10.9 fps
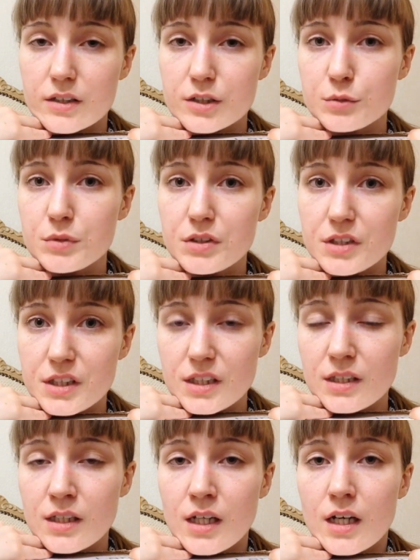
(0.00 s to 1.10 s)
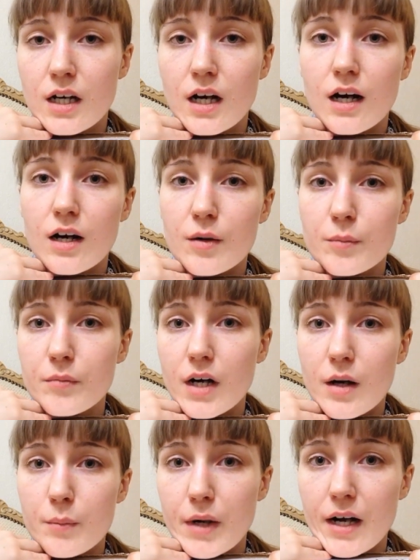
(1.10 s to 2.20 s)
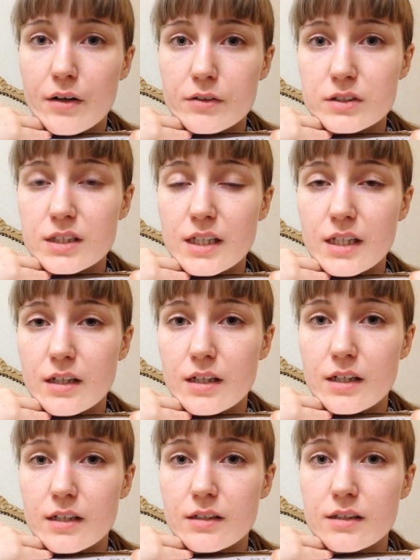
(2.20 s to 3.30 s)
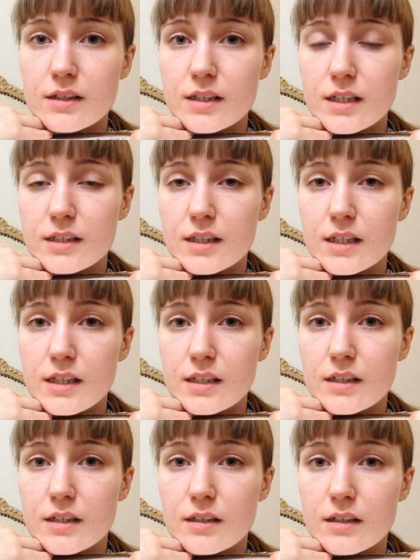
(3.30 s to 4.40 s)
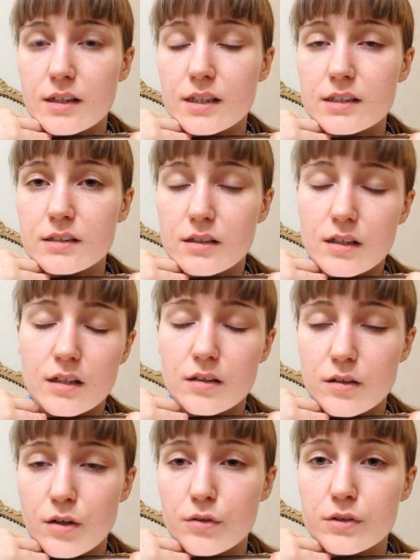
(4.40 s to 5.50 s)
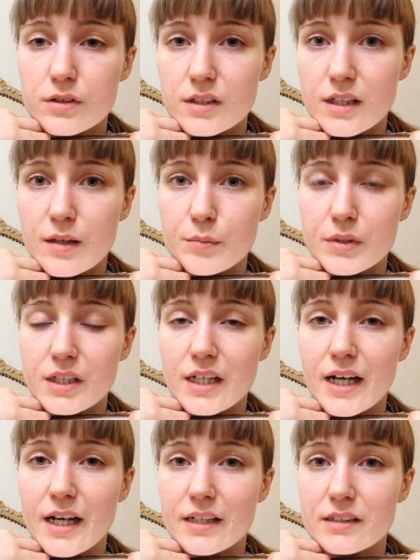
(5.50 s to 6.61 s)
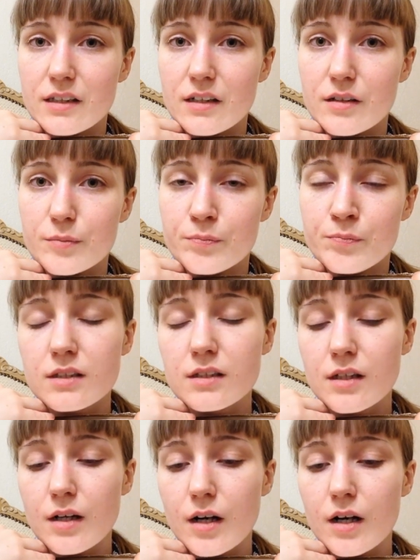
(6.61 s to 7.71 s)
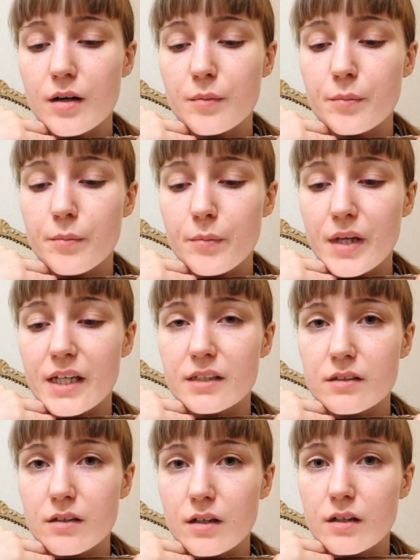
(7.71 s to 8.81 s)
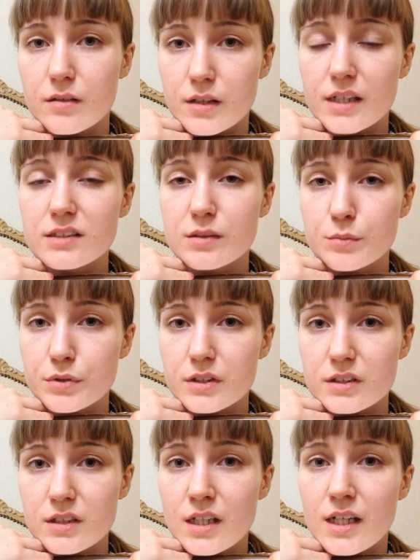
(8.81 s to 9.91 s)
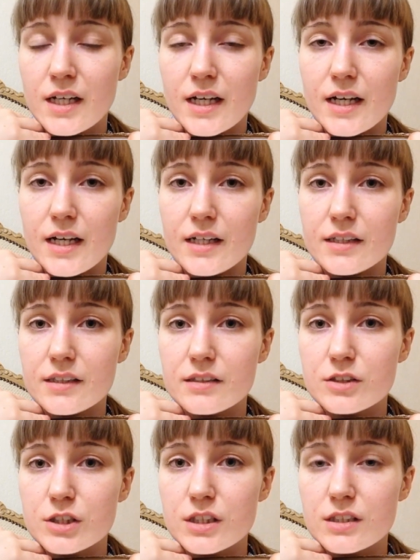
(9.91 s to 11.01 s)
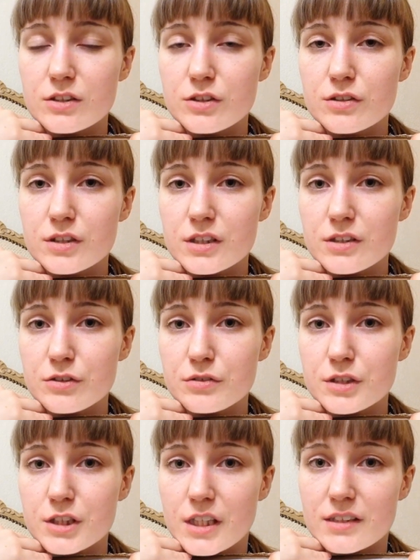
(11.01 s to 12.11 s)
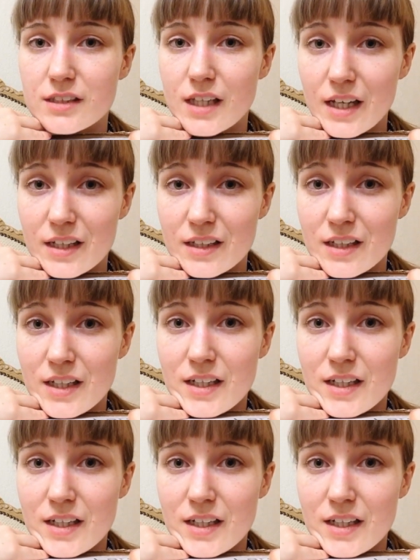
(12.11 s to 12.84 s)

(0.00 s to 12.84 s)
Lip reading: community about that the lead owner of the company had made a custom print, and she had turned it into a JSK,